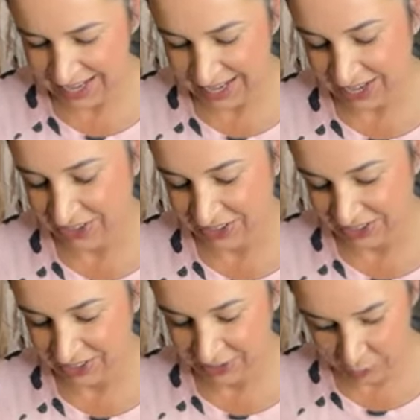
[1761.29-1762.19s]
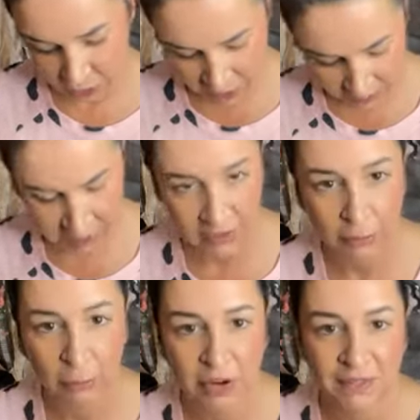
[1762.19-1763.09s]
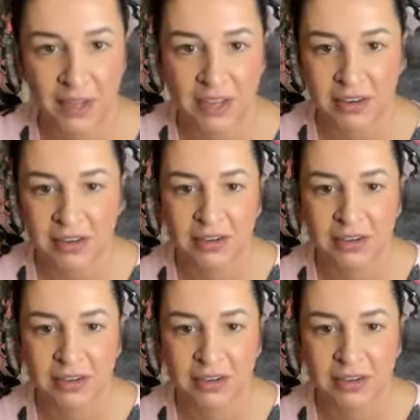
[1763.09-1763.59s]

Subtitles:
I should do this more often. It's pretty fun.